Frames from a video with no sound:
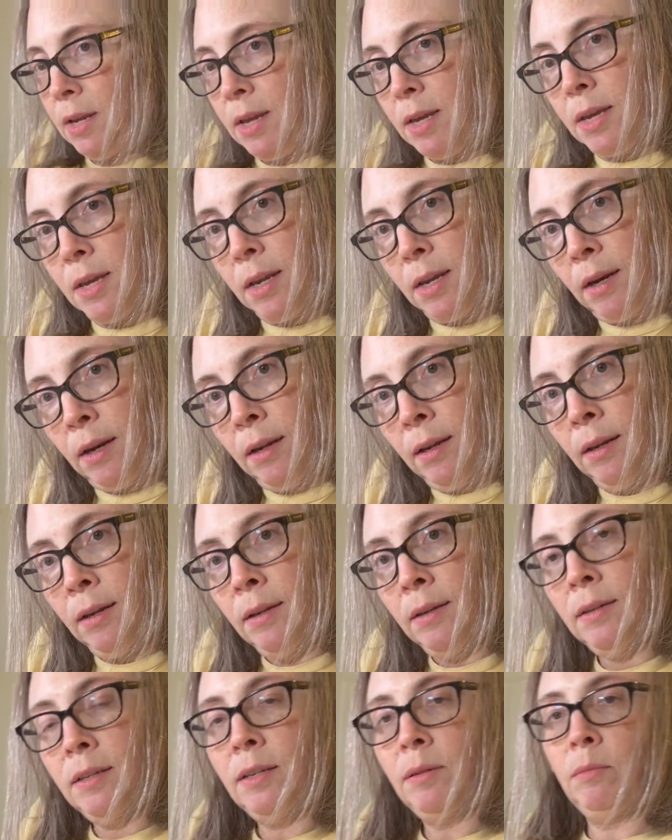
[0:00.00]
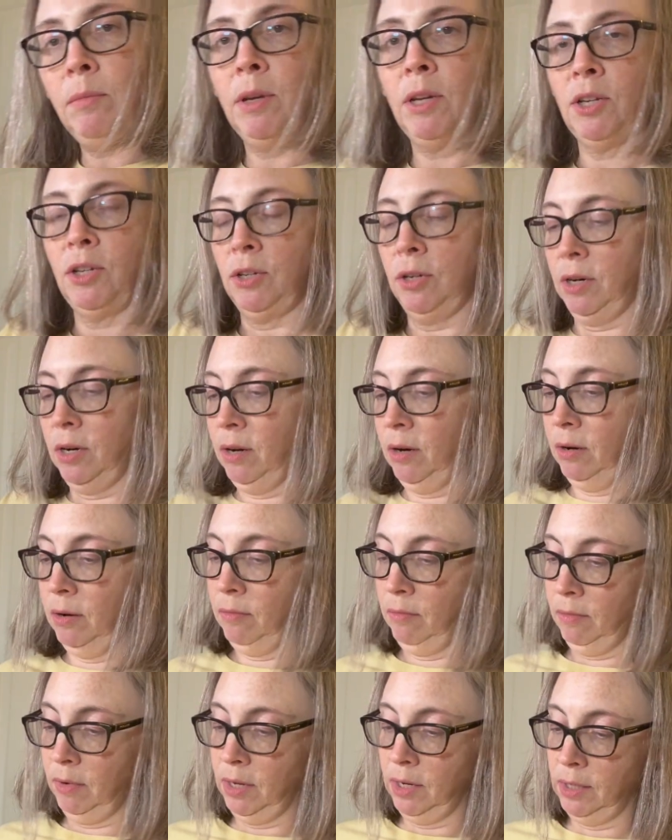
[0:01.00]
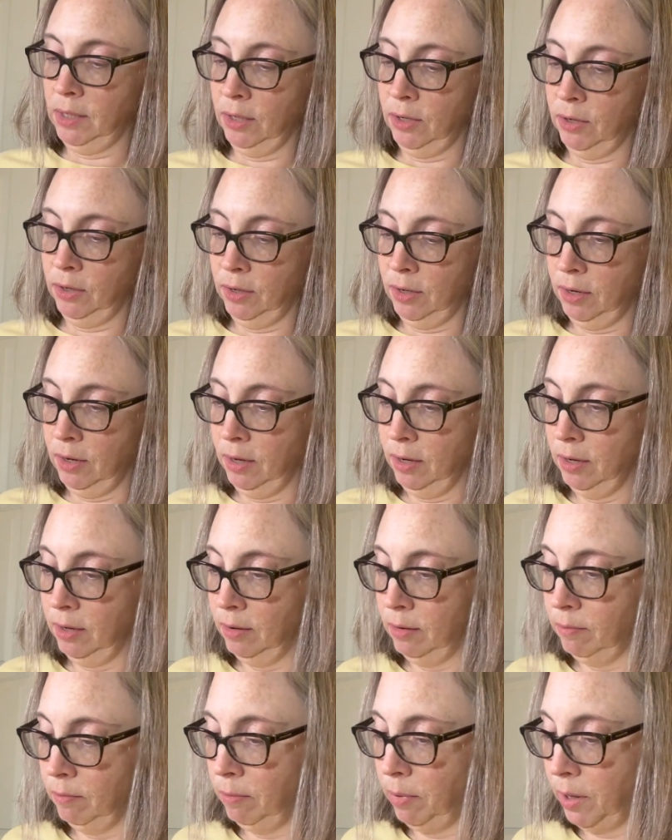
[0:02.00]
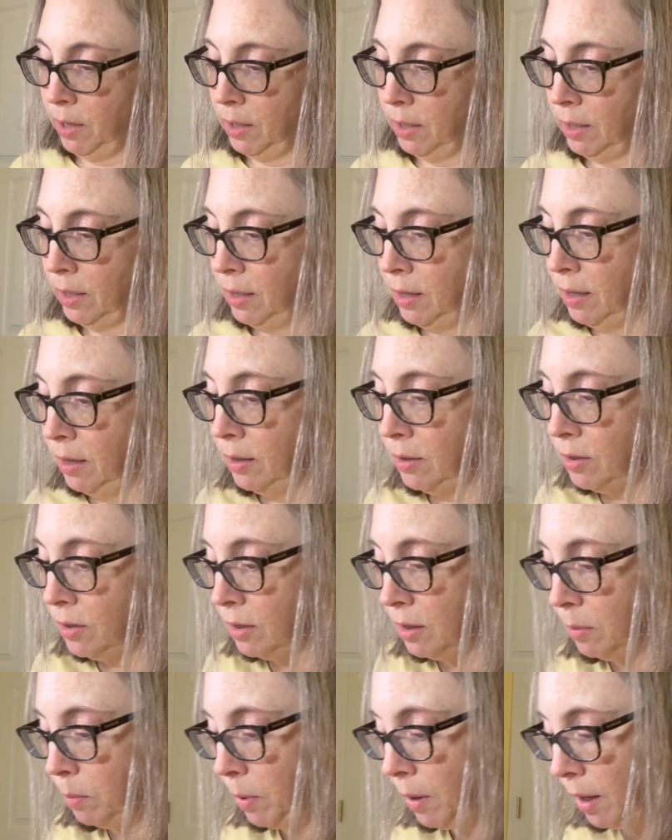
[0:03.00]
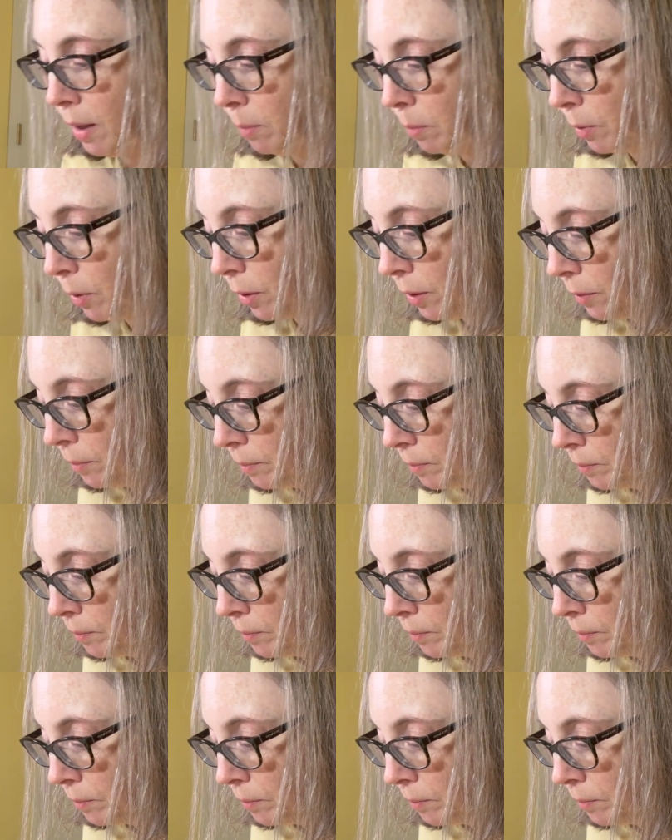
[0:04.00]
in to make sure it gets a good bond to the paper.